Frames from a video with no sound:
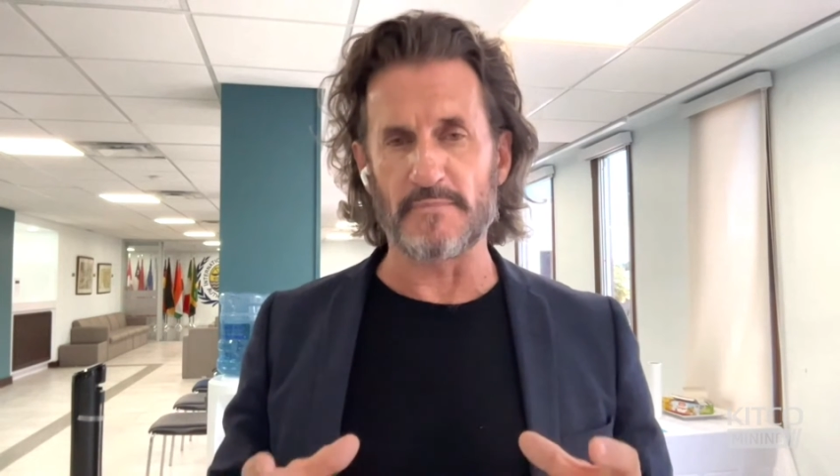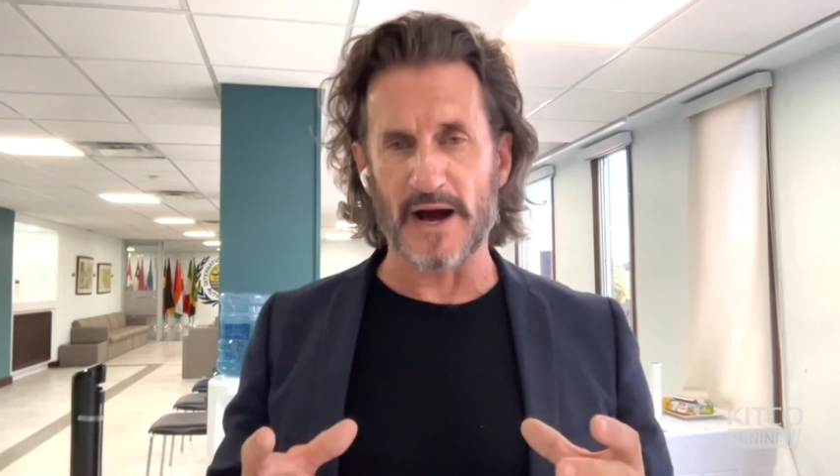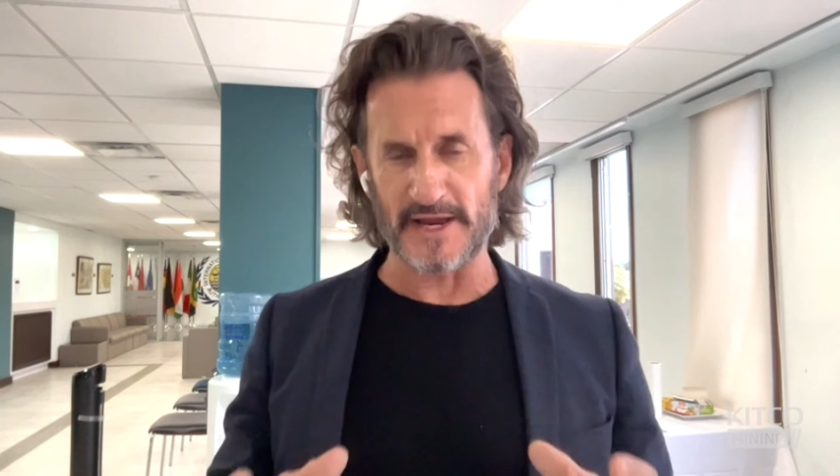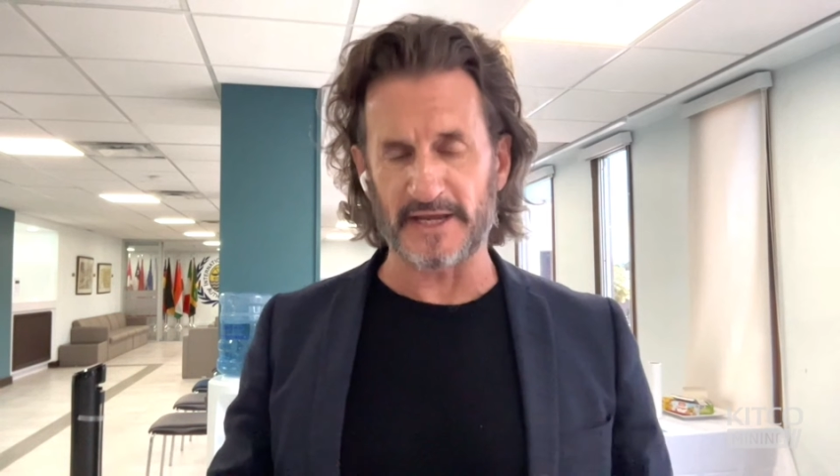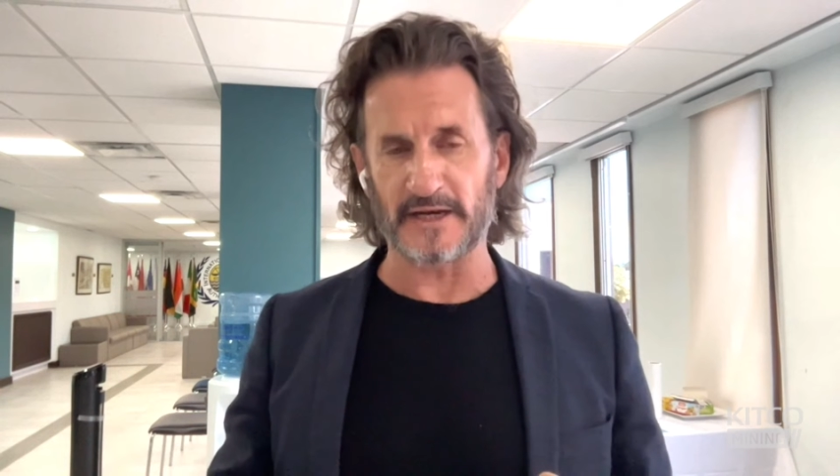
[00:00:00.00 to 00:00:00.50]

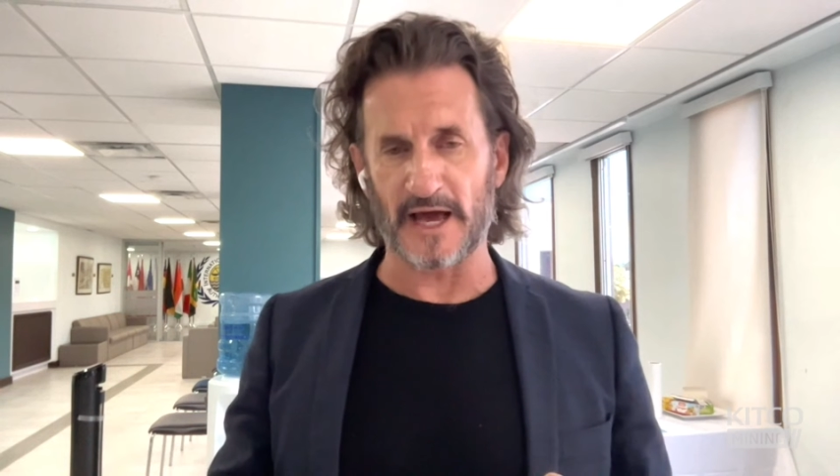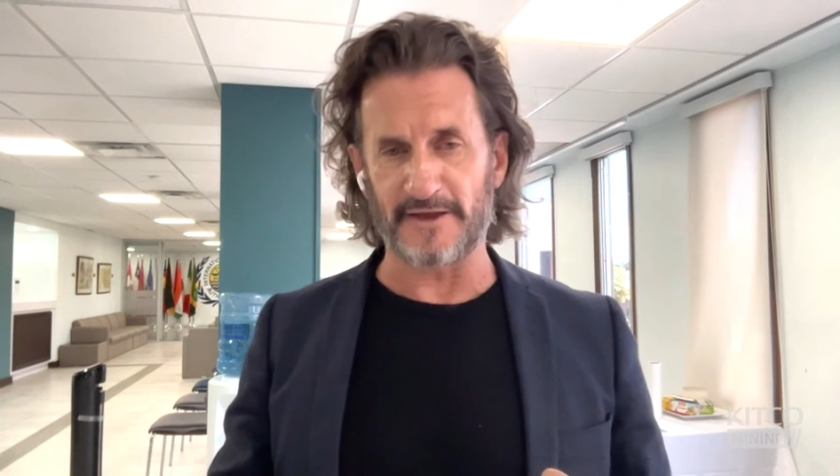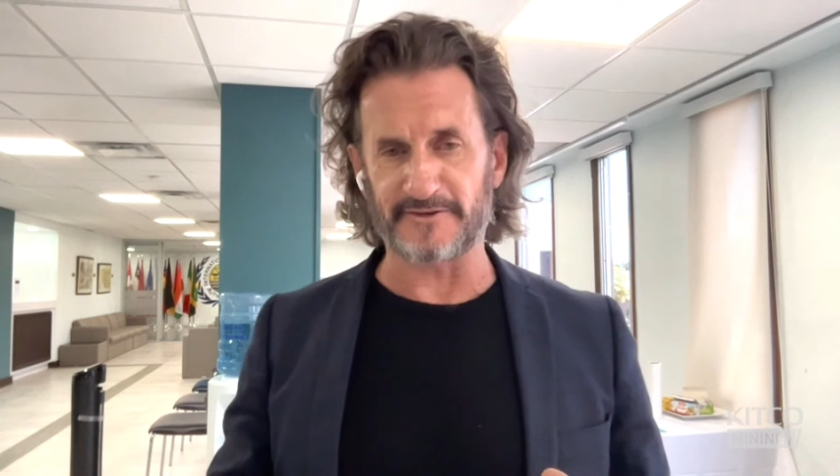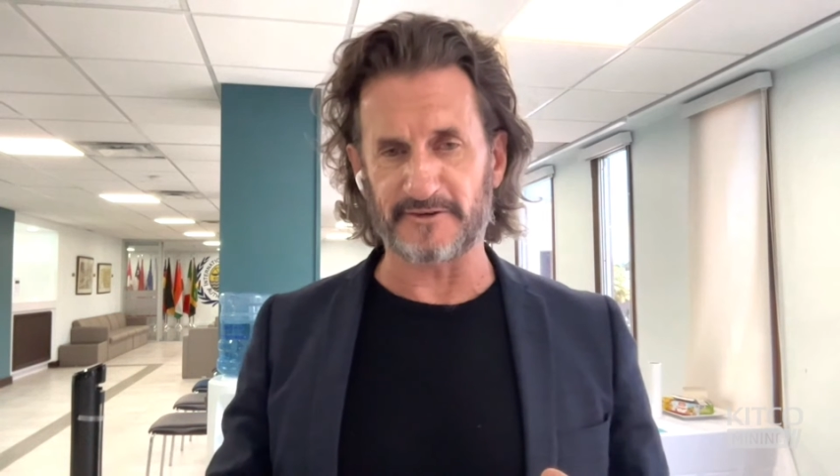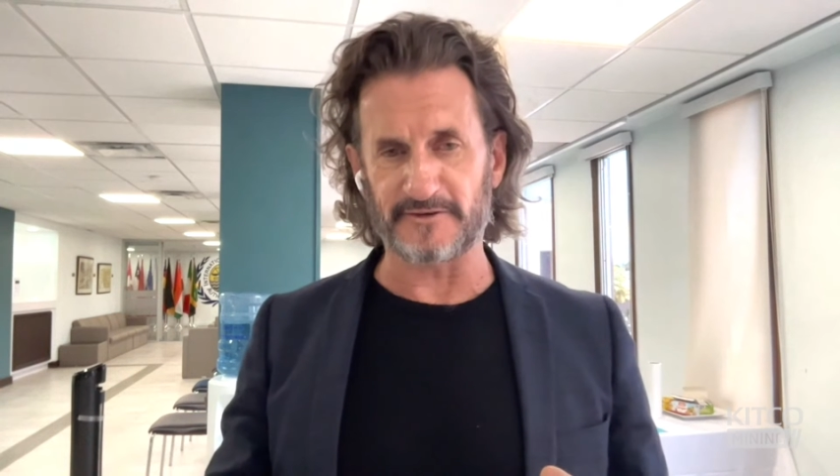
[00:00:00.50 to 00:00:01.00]
mining
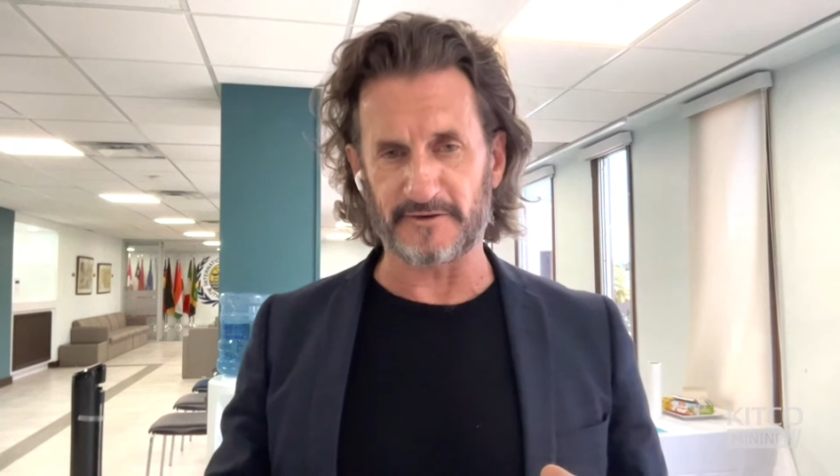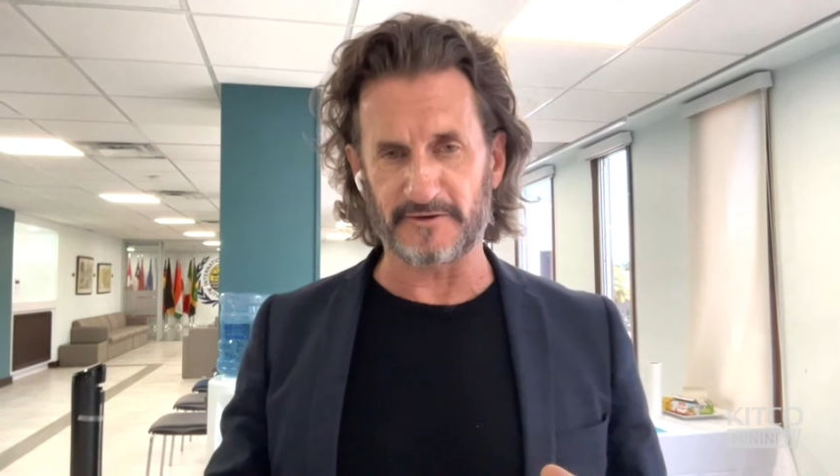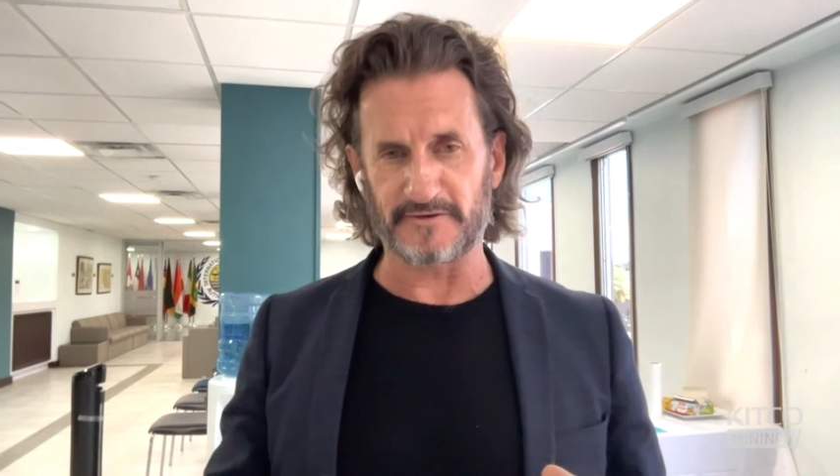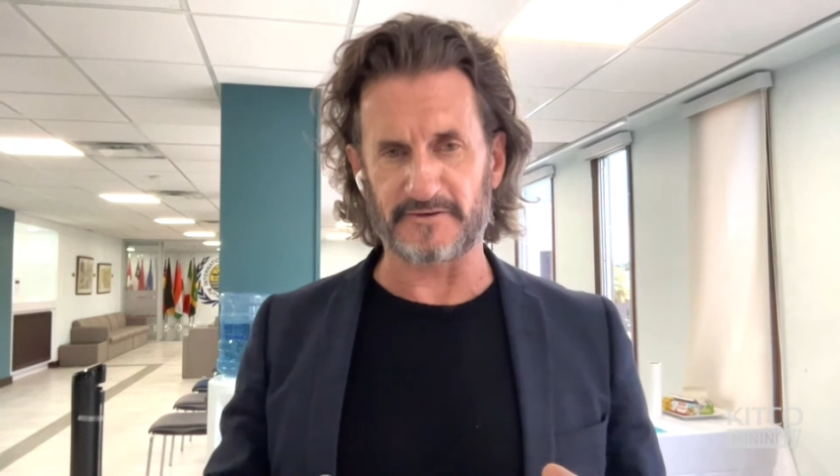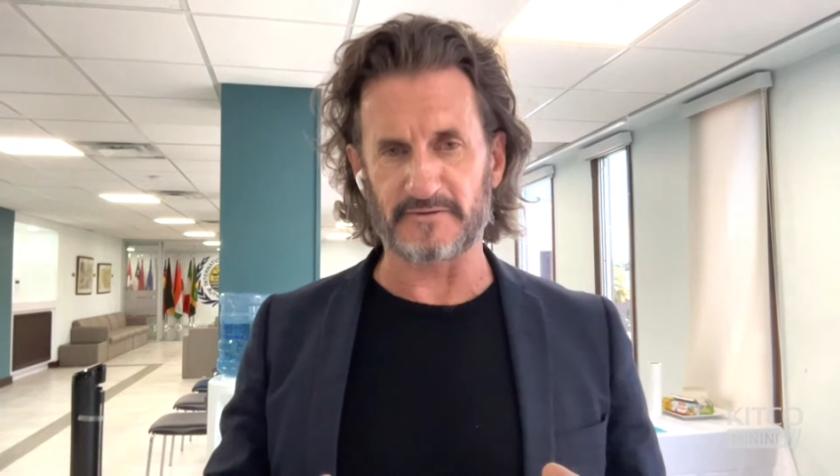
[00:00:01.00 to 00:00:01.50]

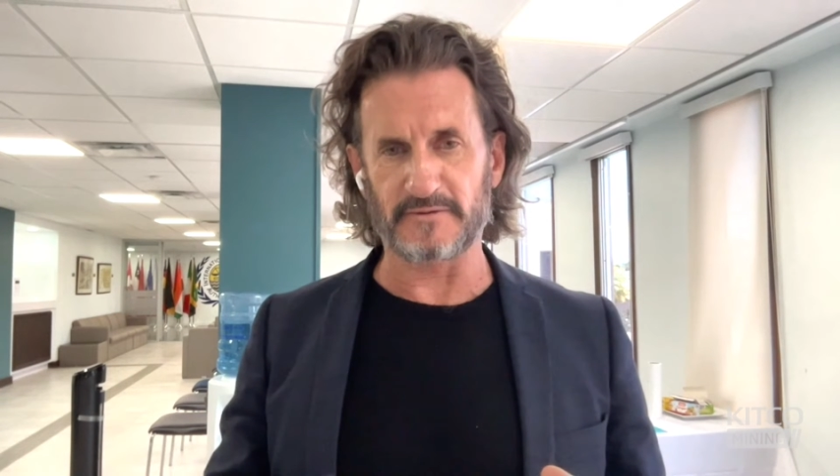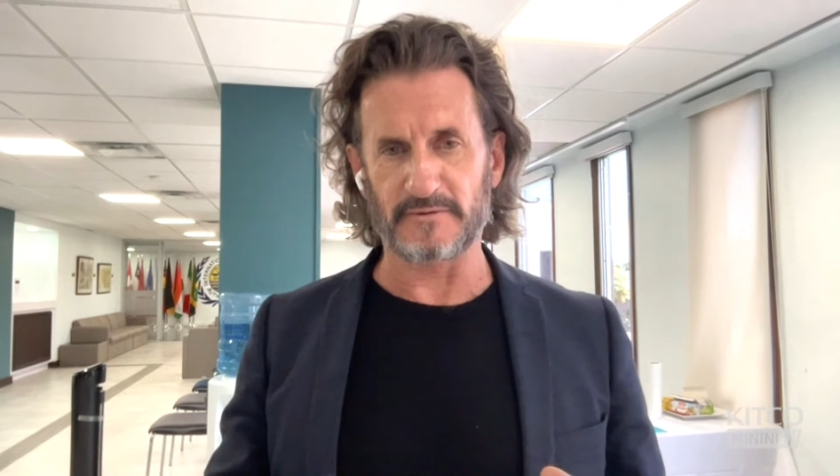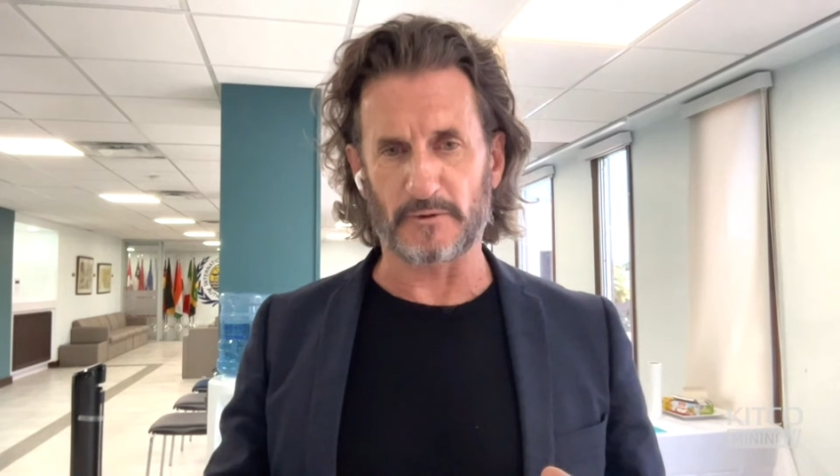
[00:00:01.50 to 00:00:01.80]
licenses